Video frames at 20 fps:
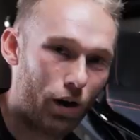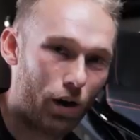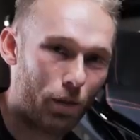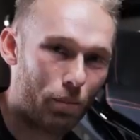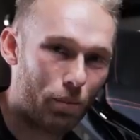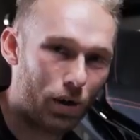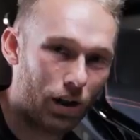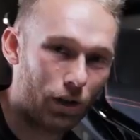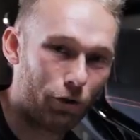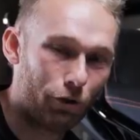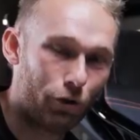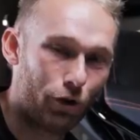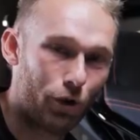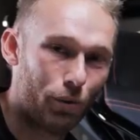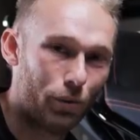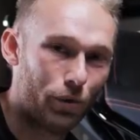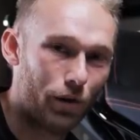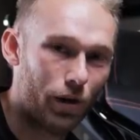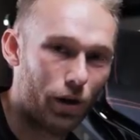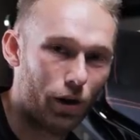a bit
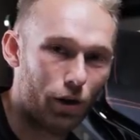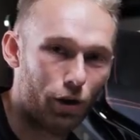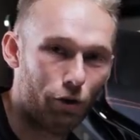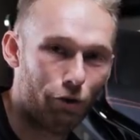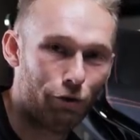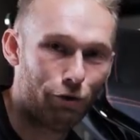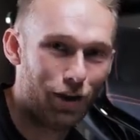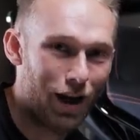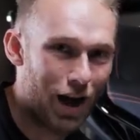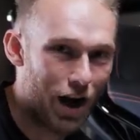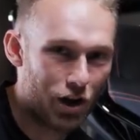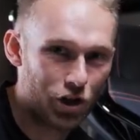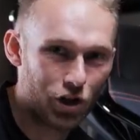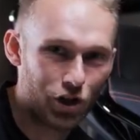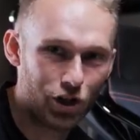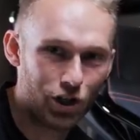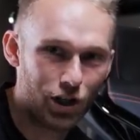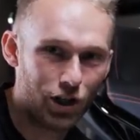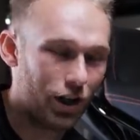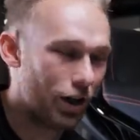from the
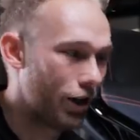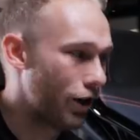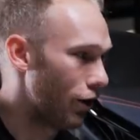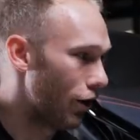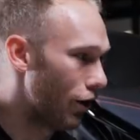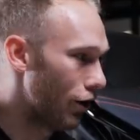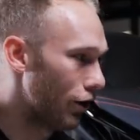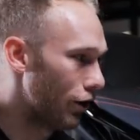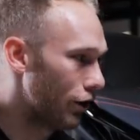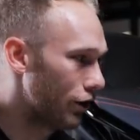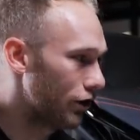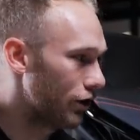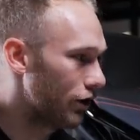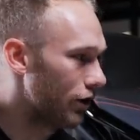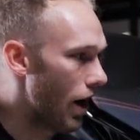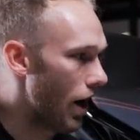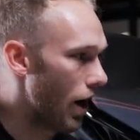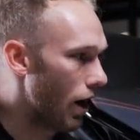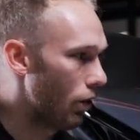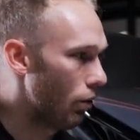flashy colors
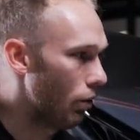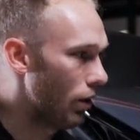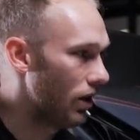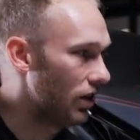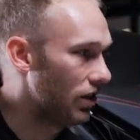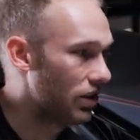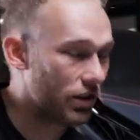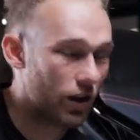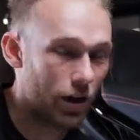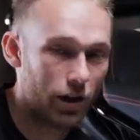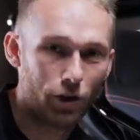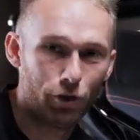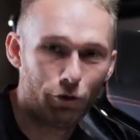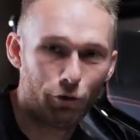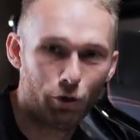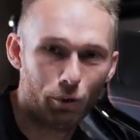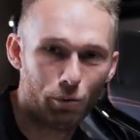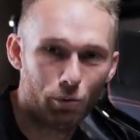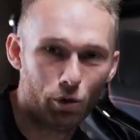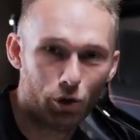and we decided
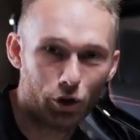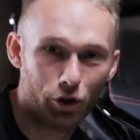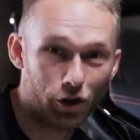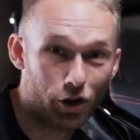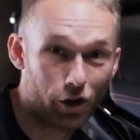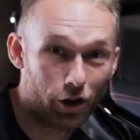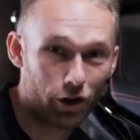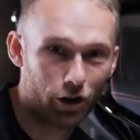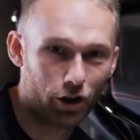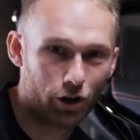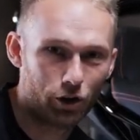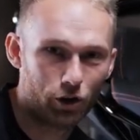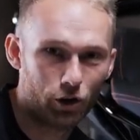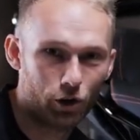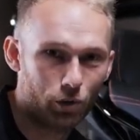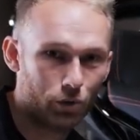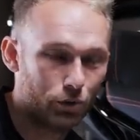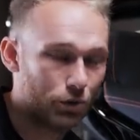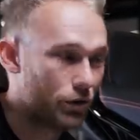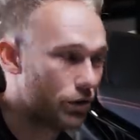for more darker
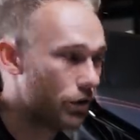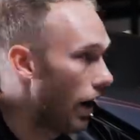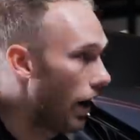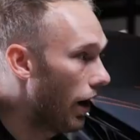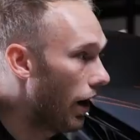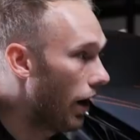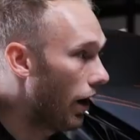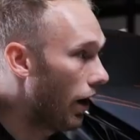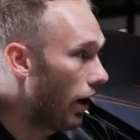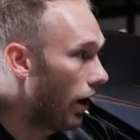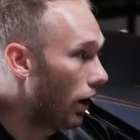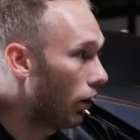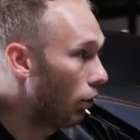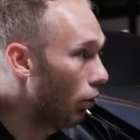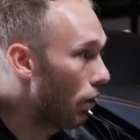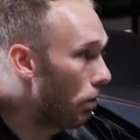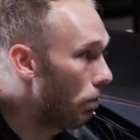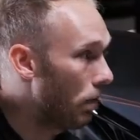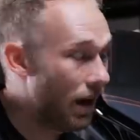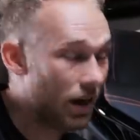tones. And
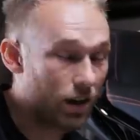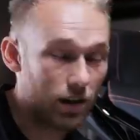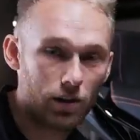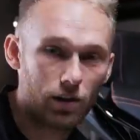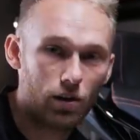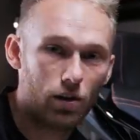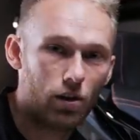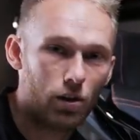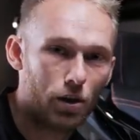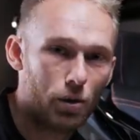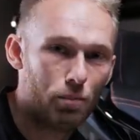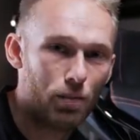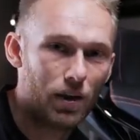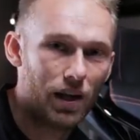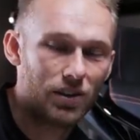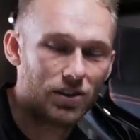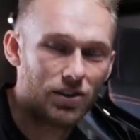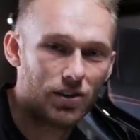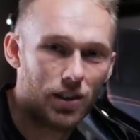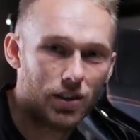we painted all the
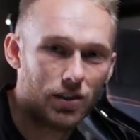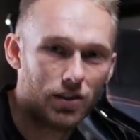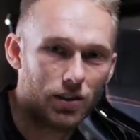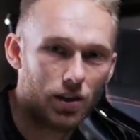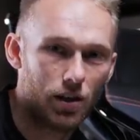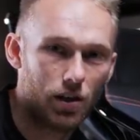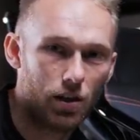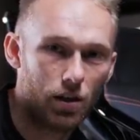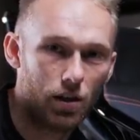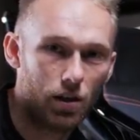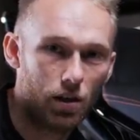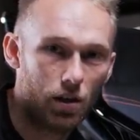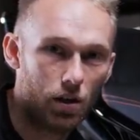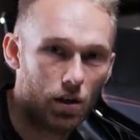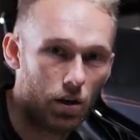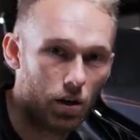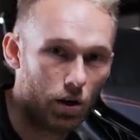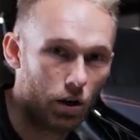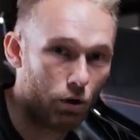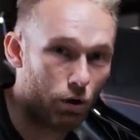plastics in
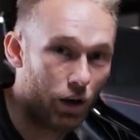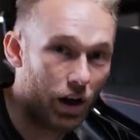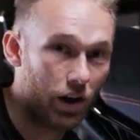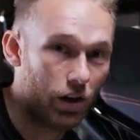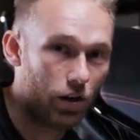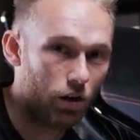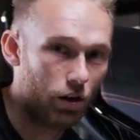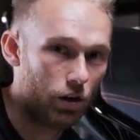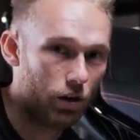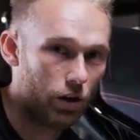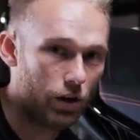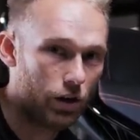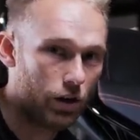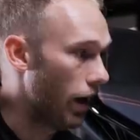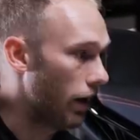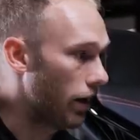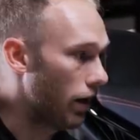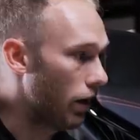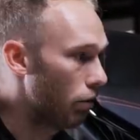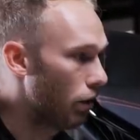the gray color
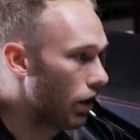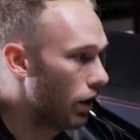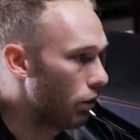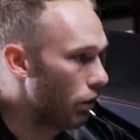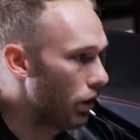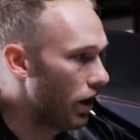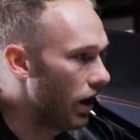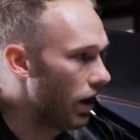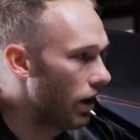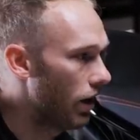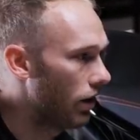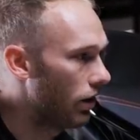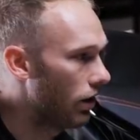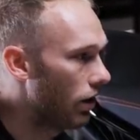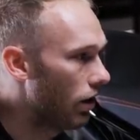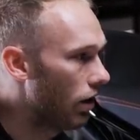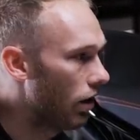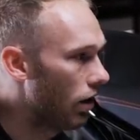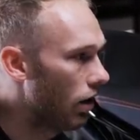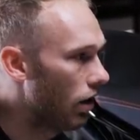and then we created
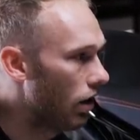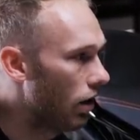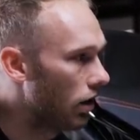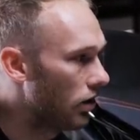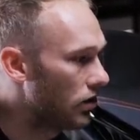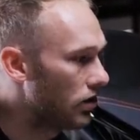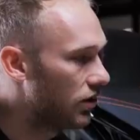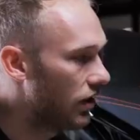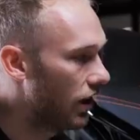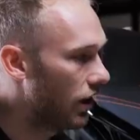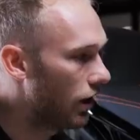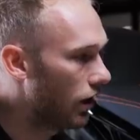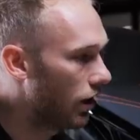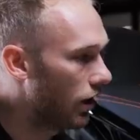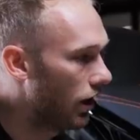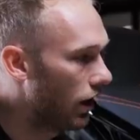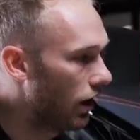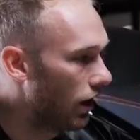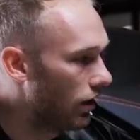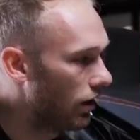a sticker
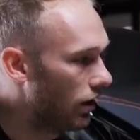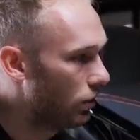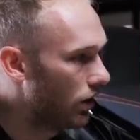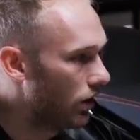kit